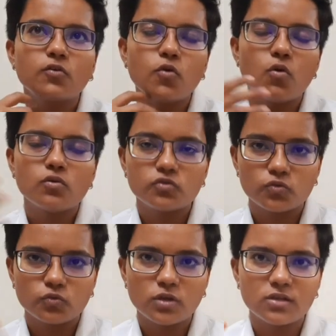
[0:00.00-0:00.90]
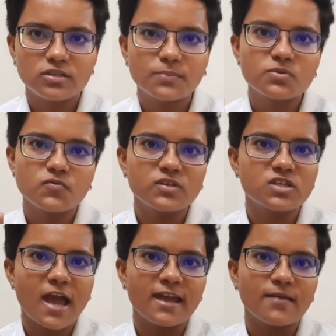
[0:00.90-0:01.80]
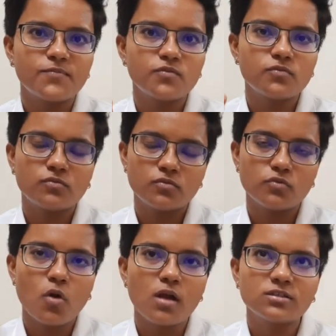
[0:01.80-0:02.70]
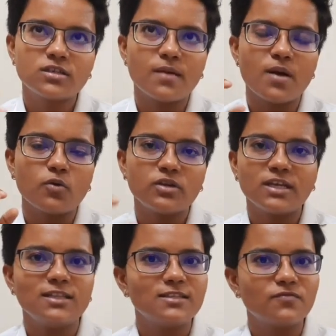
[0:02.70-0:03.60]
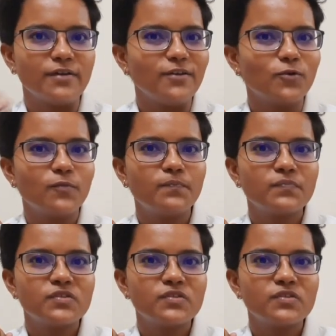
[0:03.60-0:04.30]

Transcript: go through the tips which I have talked about in this video.